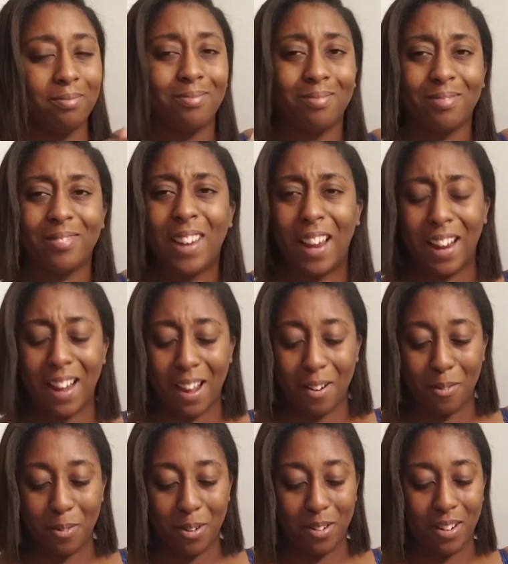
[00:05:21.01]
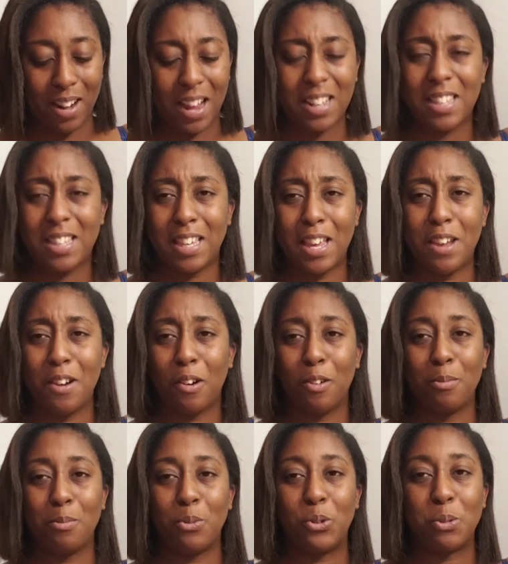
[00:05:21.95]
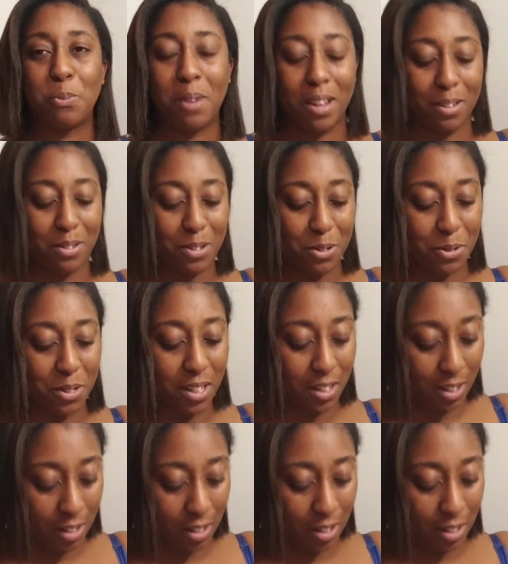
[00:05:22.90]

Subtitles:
Yeah, it got a real like tea herbal smell to it.